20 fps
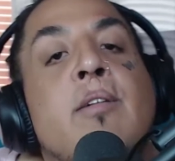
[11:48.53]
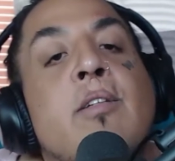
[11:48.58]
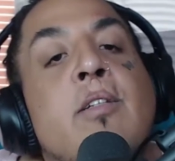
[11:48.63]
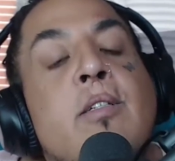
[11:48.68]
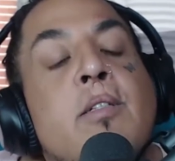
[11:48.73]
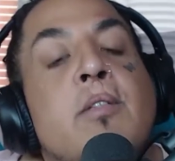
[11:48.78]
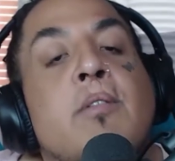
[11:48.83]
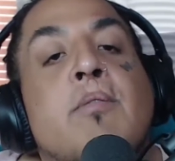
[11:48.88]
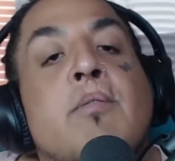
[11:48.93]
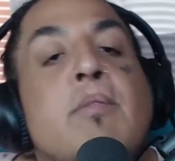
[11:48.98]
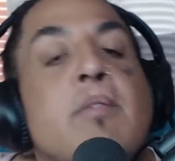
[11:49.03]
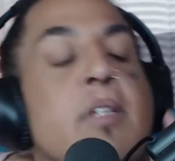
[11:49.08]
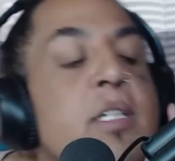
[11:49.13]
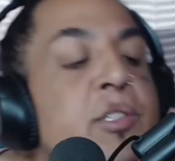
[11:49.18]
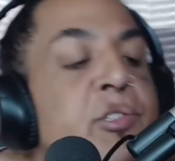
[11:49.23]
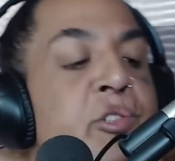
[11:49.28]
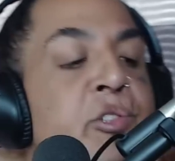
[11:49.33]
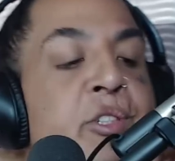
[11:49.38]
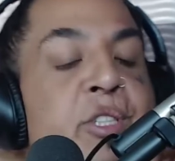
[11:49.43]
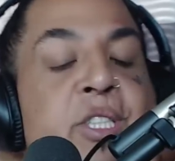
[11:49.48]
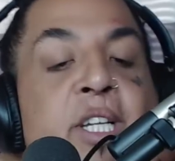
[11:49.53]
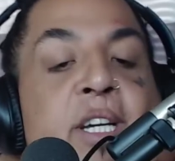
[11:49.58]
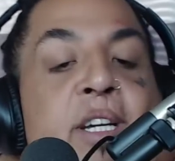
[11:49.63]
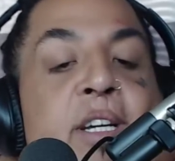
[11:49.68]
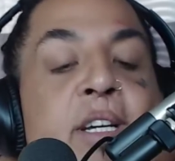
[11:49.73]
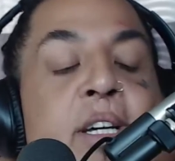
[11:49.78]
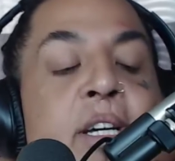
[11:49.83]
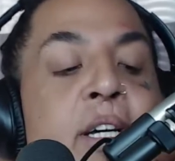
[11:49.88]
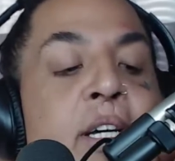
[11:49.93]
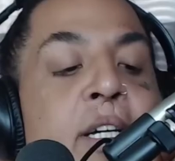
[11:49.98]
Huh.
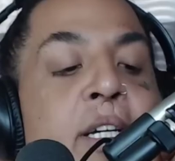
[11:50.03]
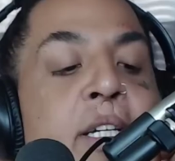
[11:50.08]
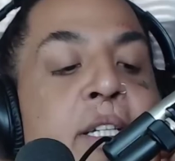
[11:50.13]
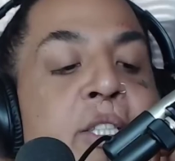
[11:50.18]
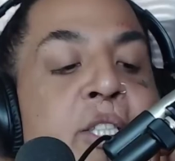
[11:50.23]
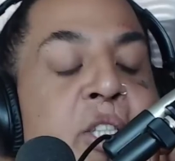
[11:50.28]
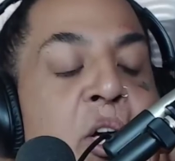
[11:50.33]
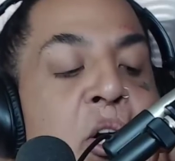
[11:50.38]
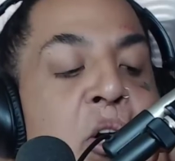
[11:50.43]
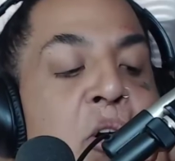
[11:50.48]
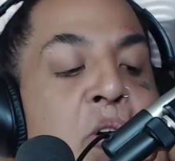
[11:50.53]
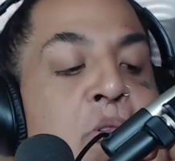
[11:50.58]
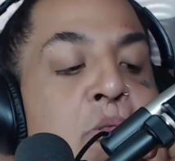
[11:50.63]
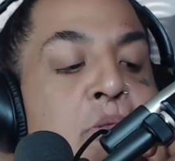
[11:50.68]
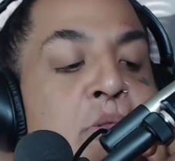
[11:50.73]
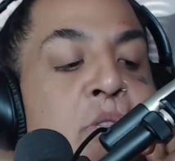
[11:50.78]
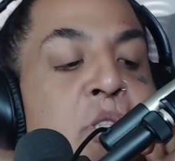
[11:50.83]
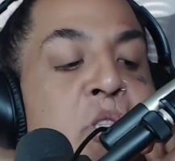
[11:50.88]
Interesting. So,